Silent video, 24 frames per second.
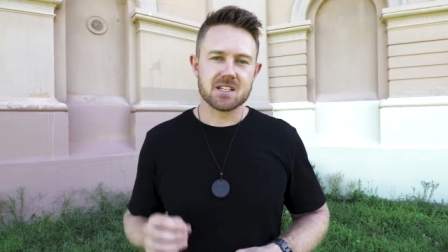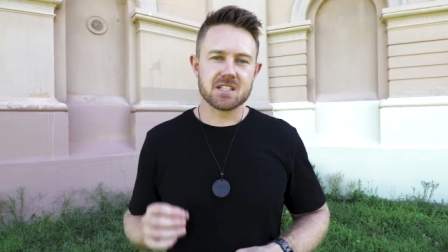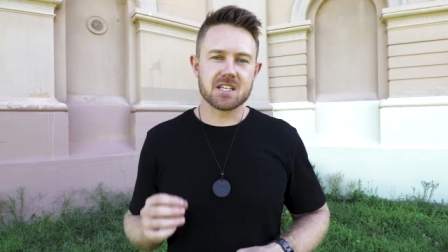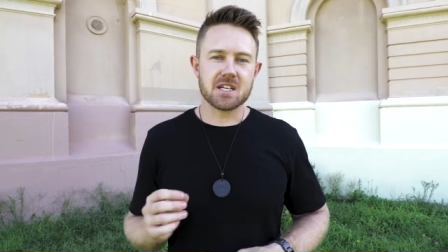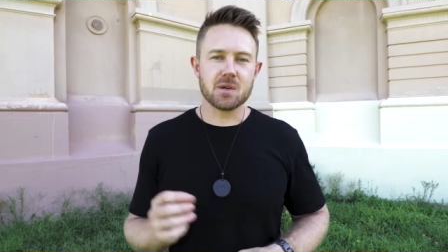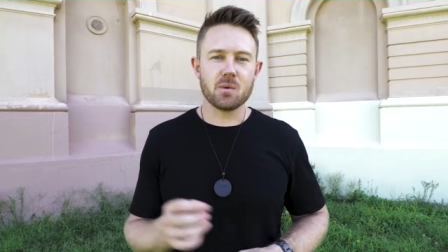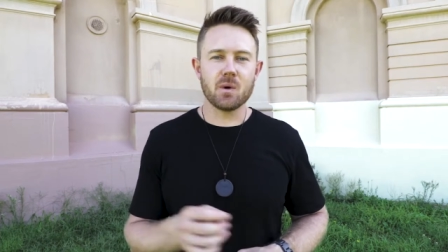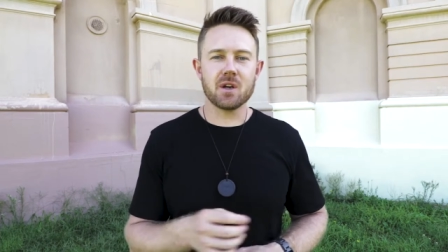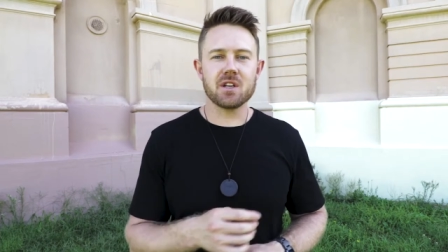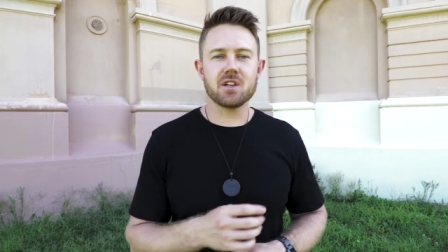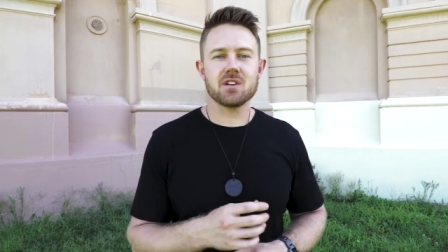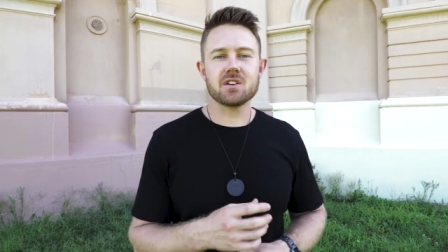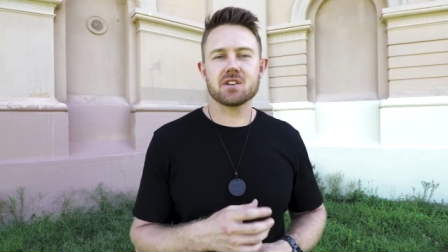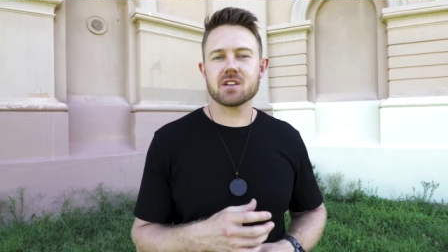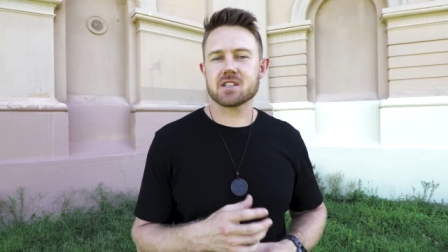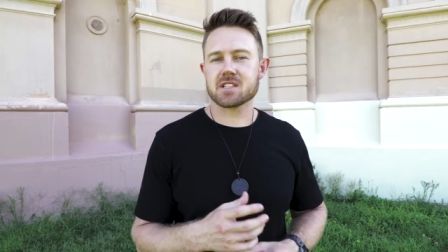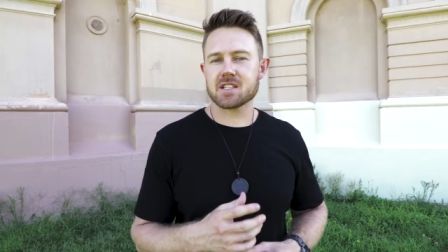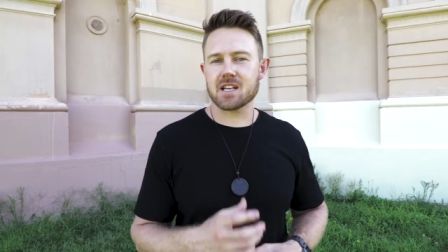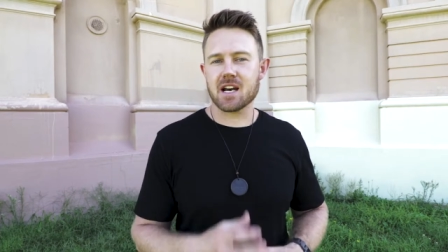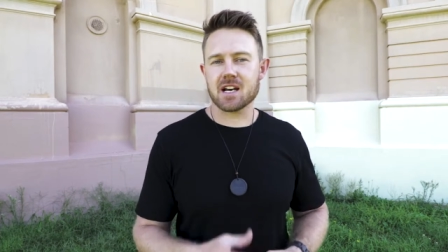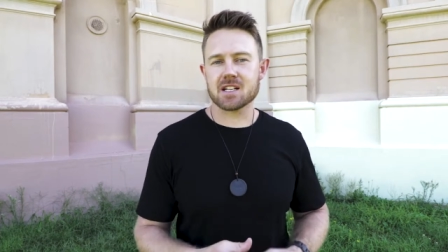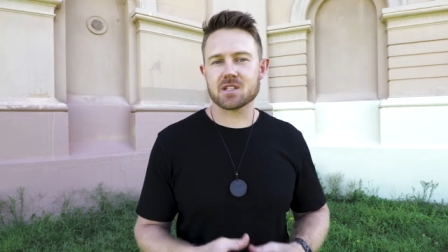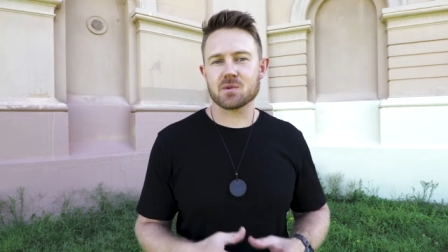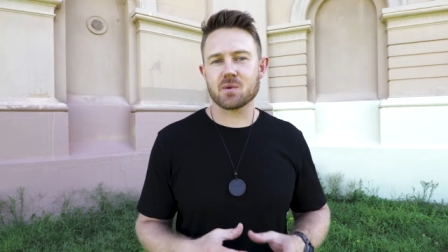See, when you
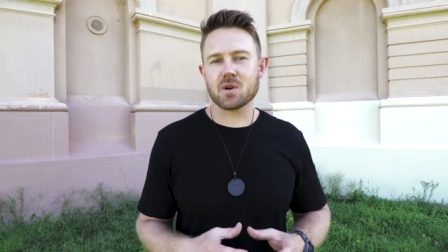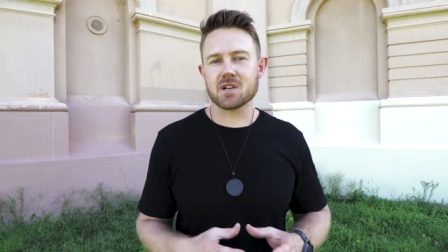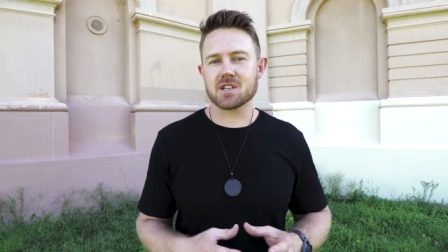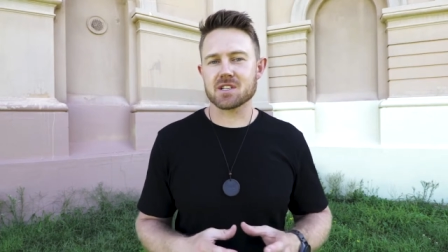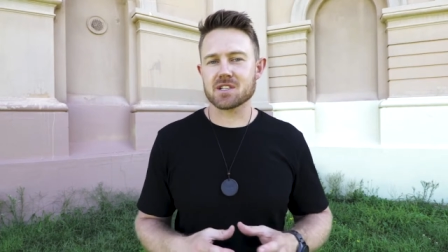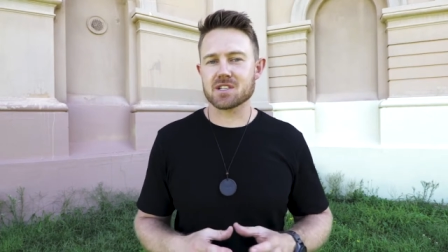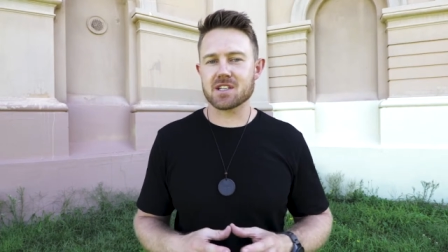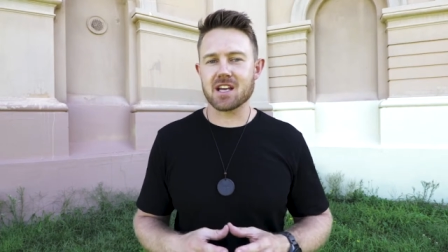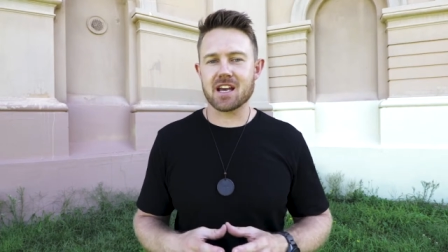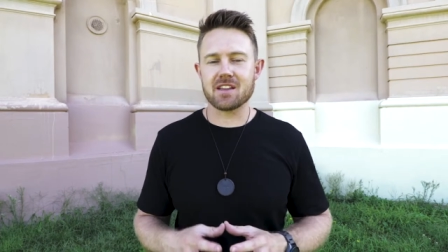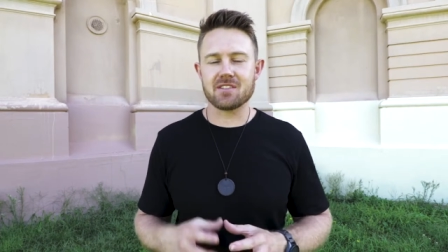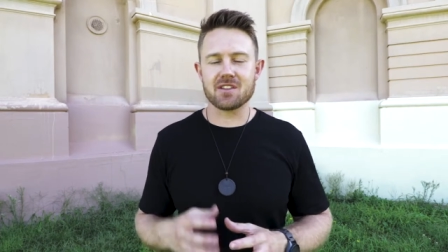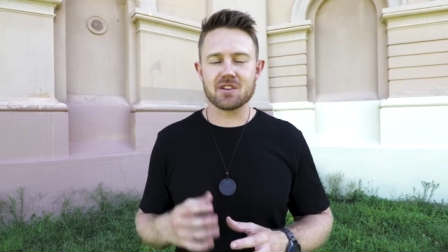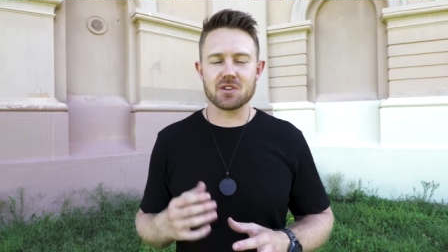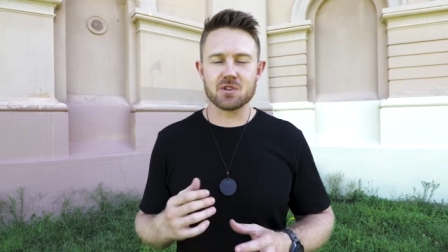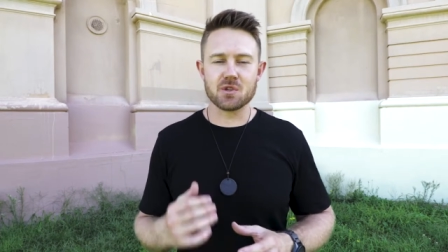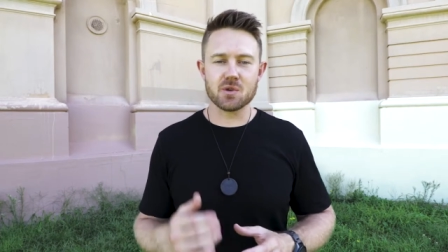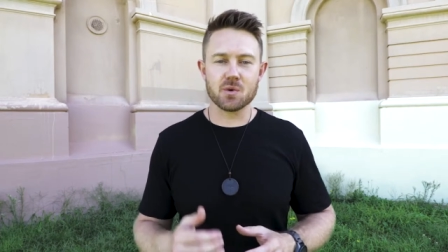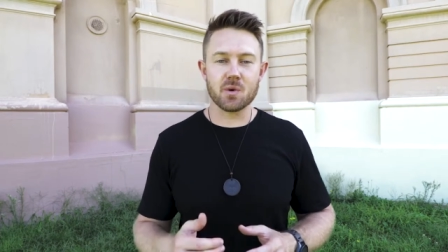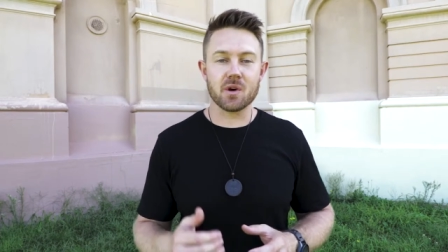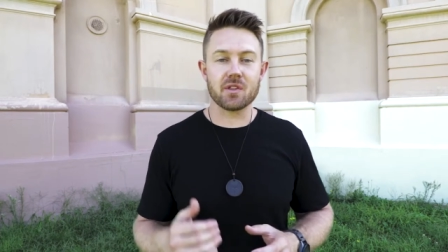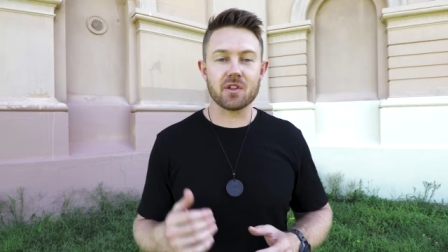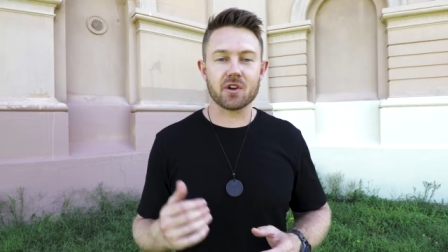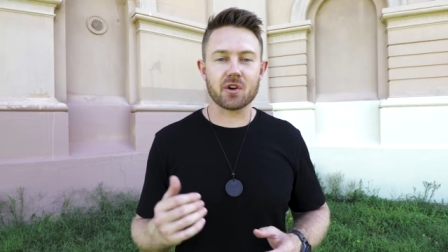start to understand that
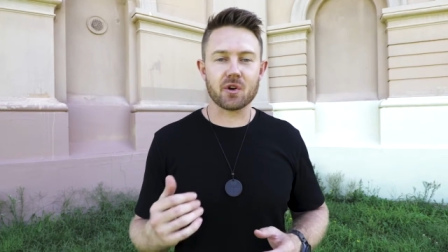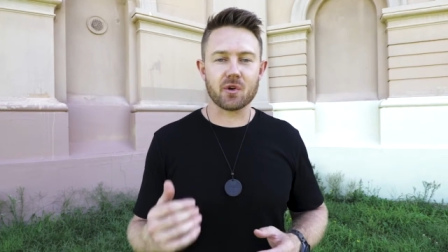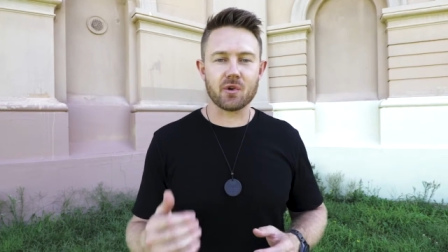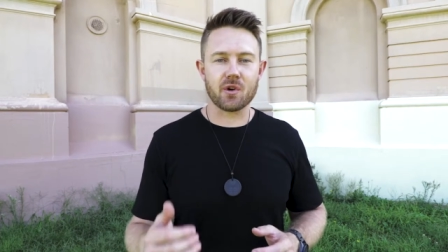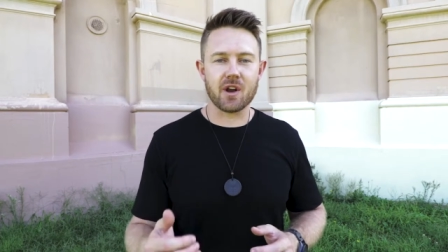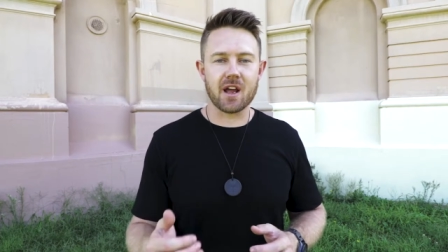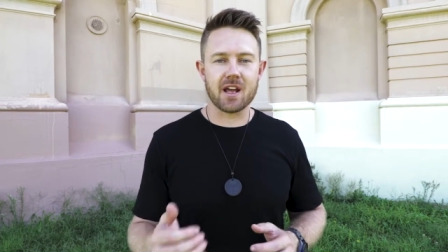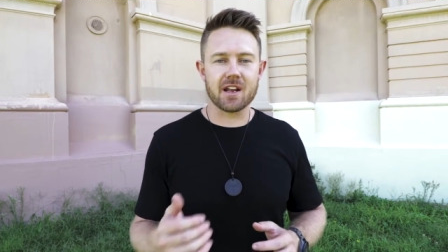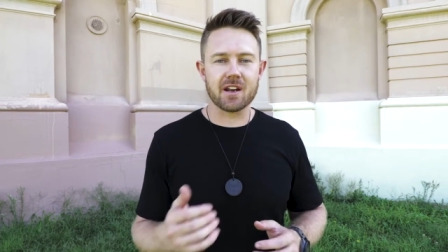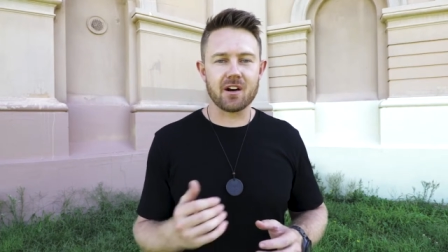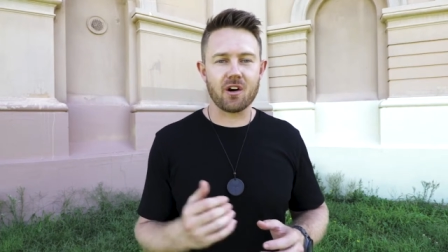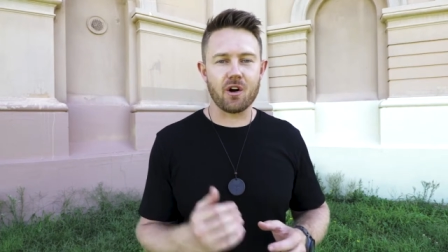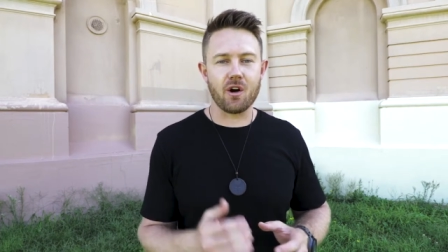you are the creator